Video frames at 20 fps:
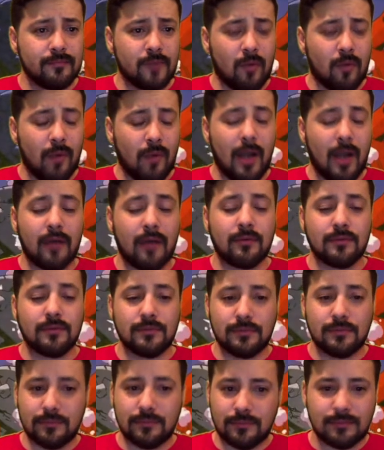Wow,
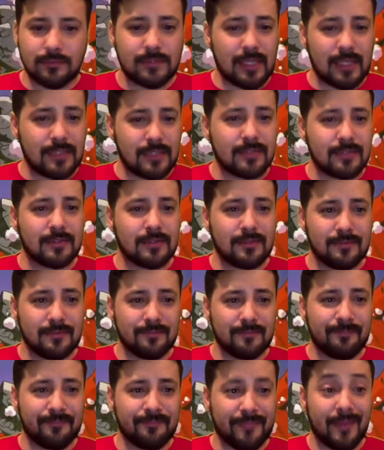that's
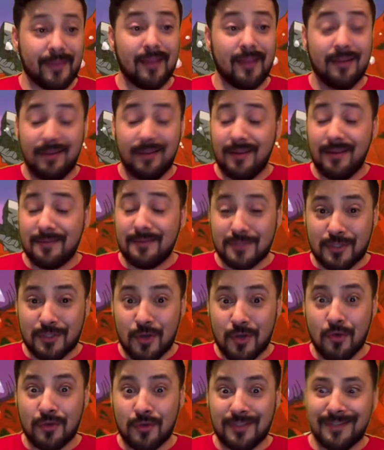
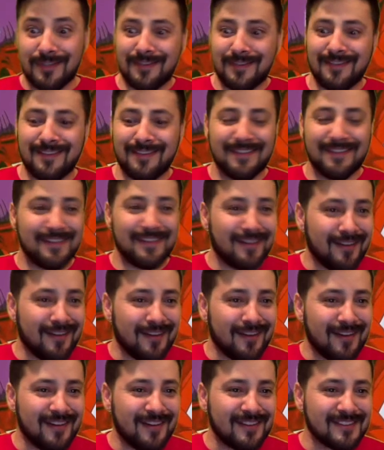stoked.
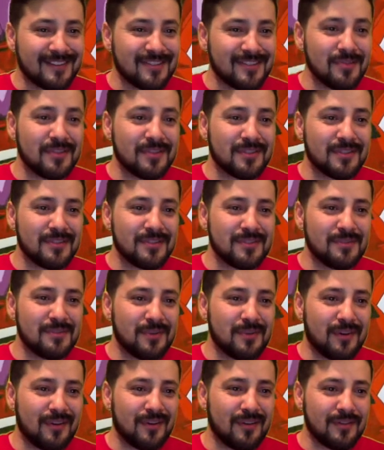So let's go see what
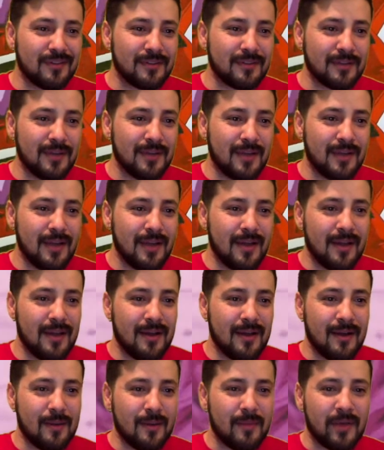our other
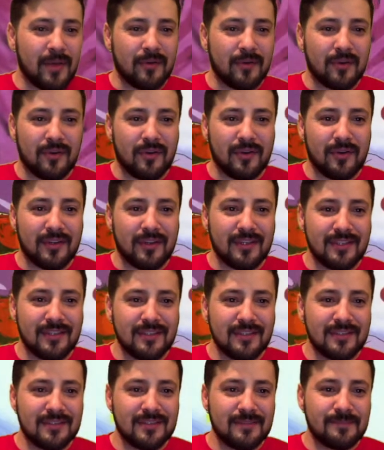battle card
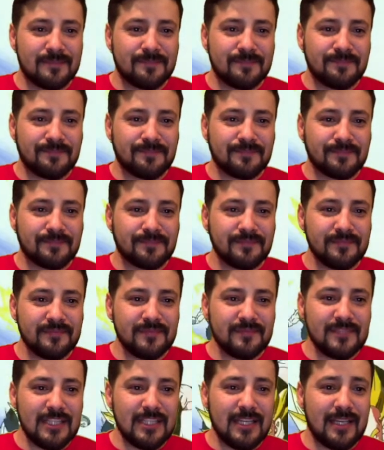is,
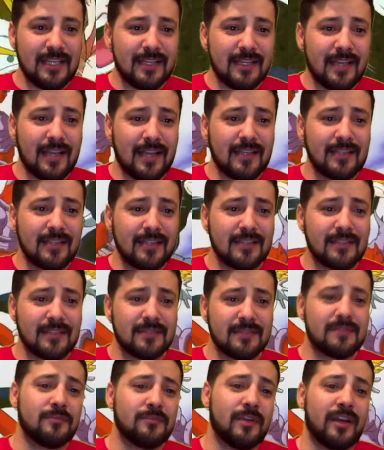and that
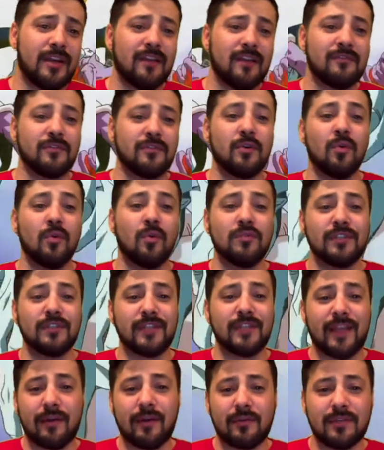is we have Golden
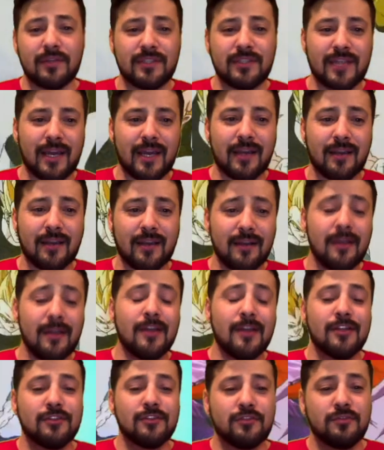Counterattack
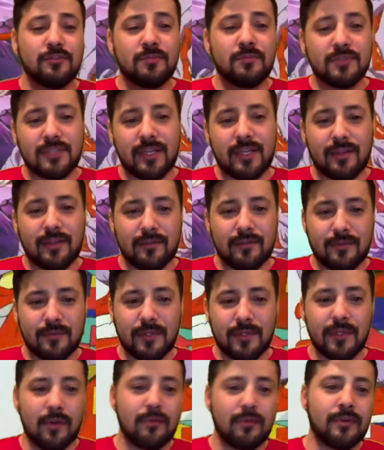Super Saiyan 3
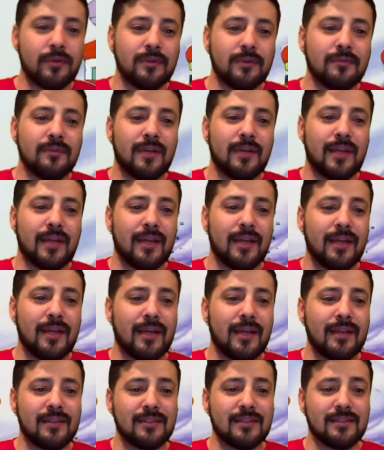Goku,
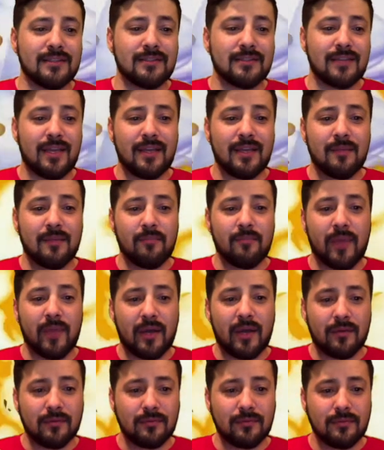and this is a
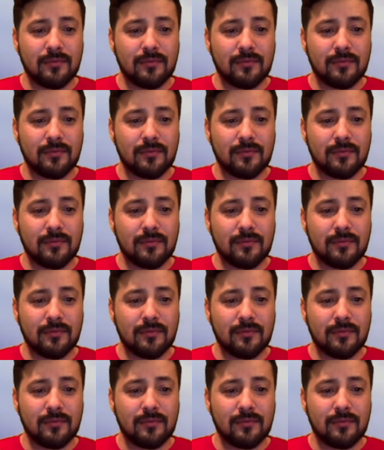battle